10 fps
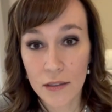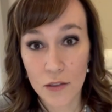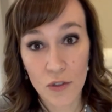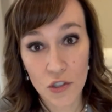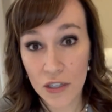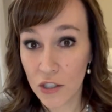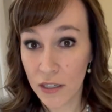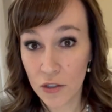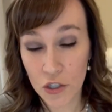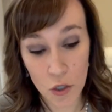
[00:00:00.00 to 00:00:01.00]
So a judge can
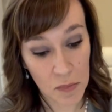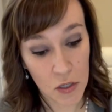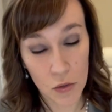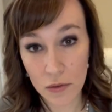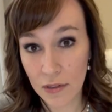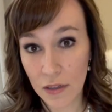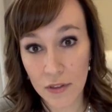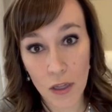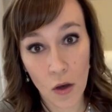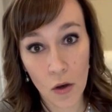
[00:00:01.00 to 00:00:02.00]
determine who's leaving
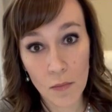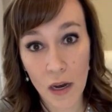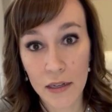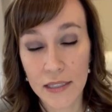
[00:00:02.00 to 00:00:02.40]
the home on a